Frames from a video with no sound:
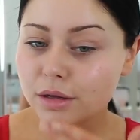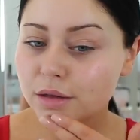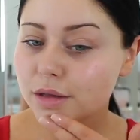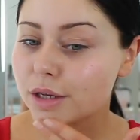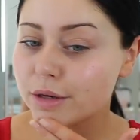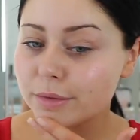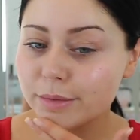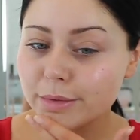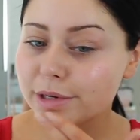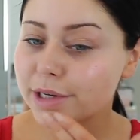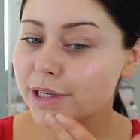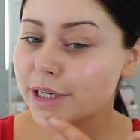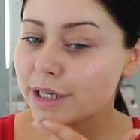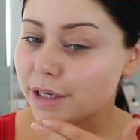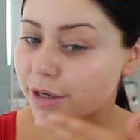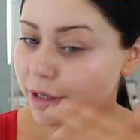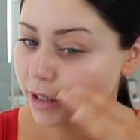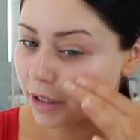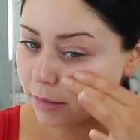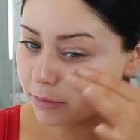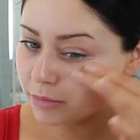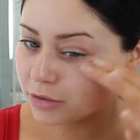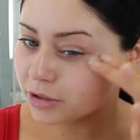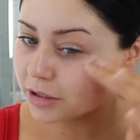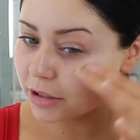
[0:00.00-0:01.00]
a little bit here,
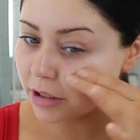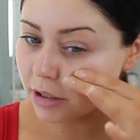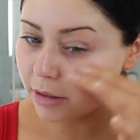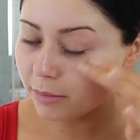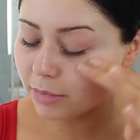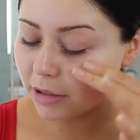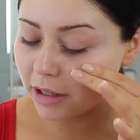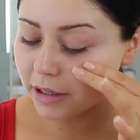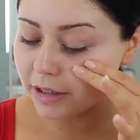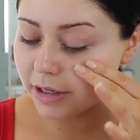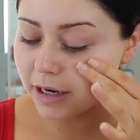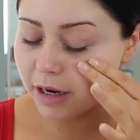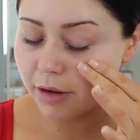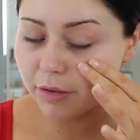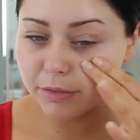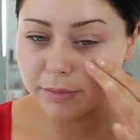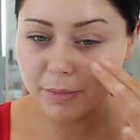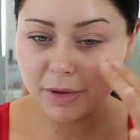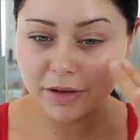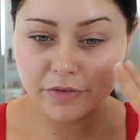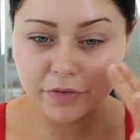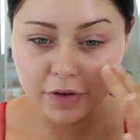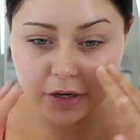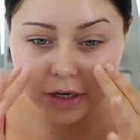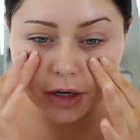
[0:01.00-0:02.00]
and I'm just gonna blend it out
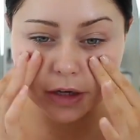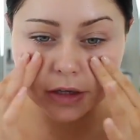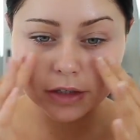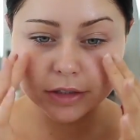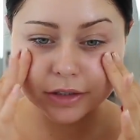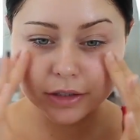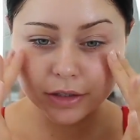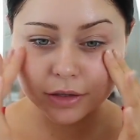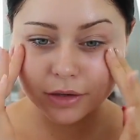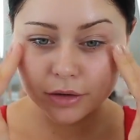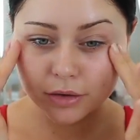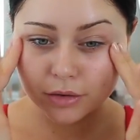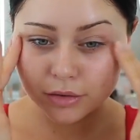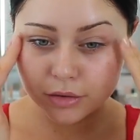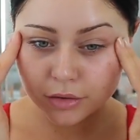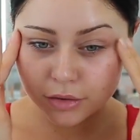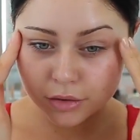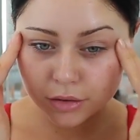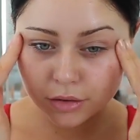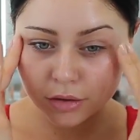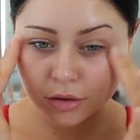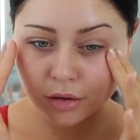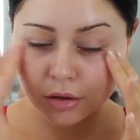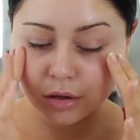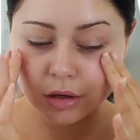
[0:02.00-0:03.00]
with my fingers.
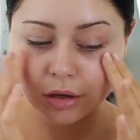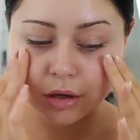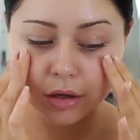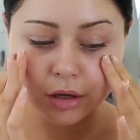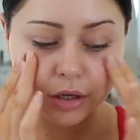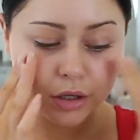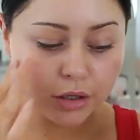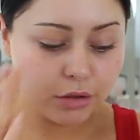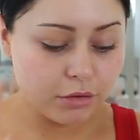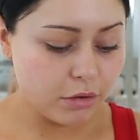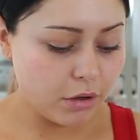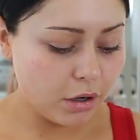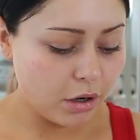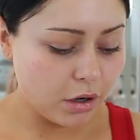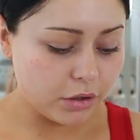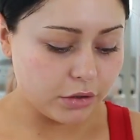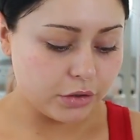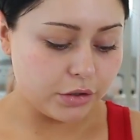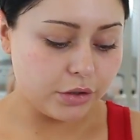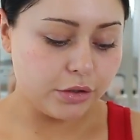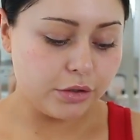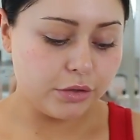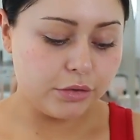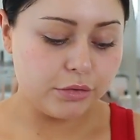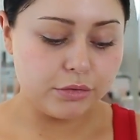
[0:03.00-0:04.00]
You could
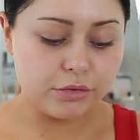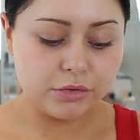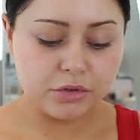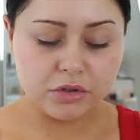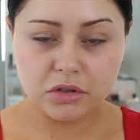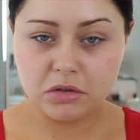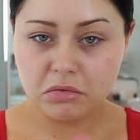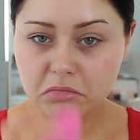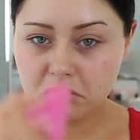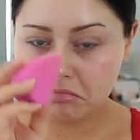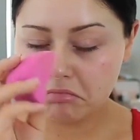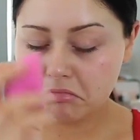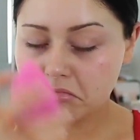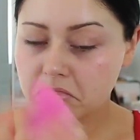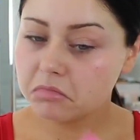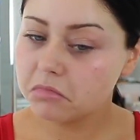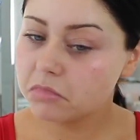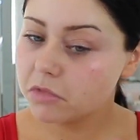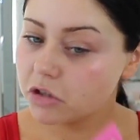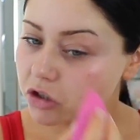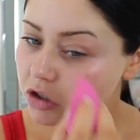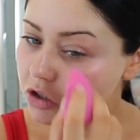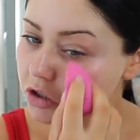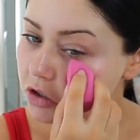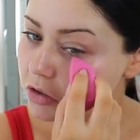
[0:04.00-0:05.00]
also use,
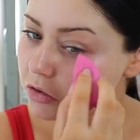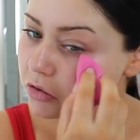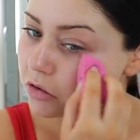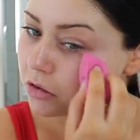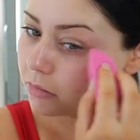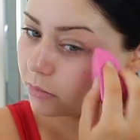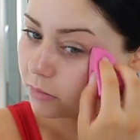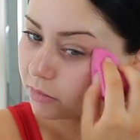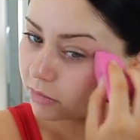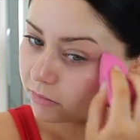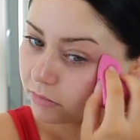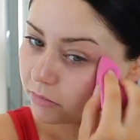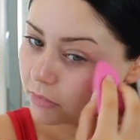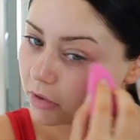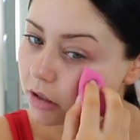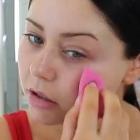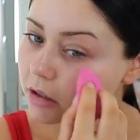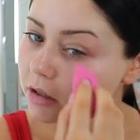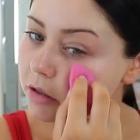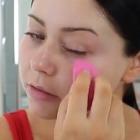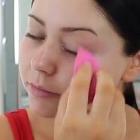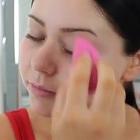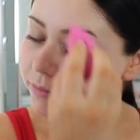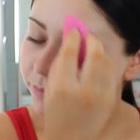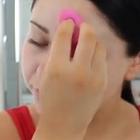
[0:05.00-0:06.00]
let's just use it
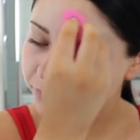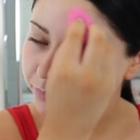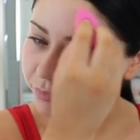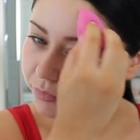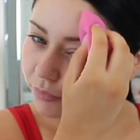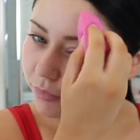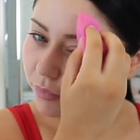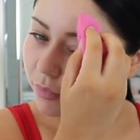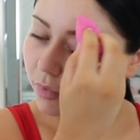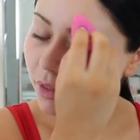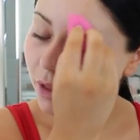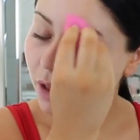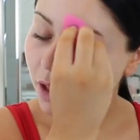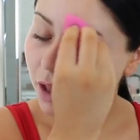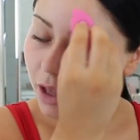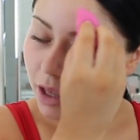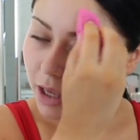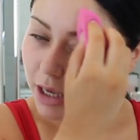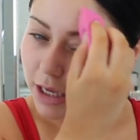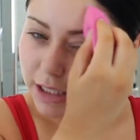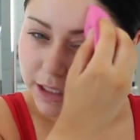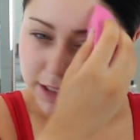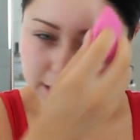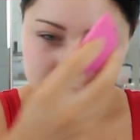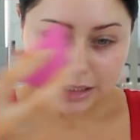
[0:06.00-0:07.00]
the
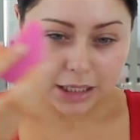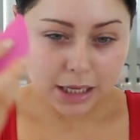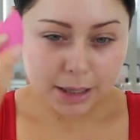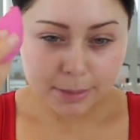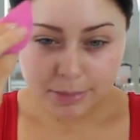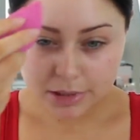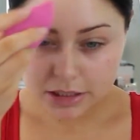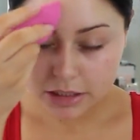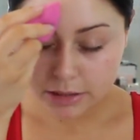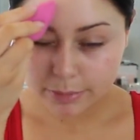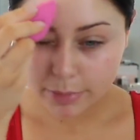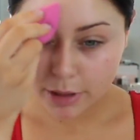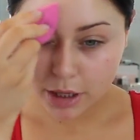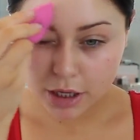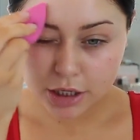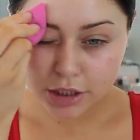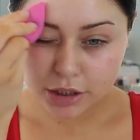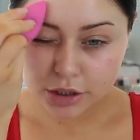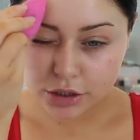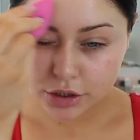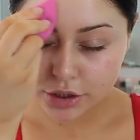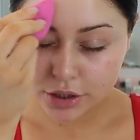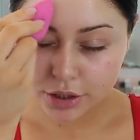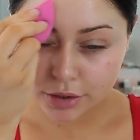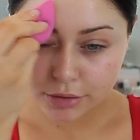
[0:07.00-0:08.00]
Sigma
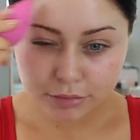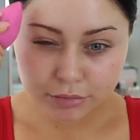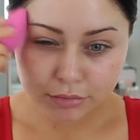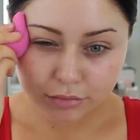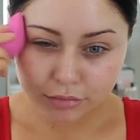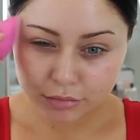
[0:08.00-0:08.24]
sponge.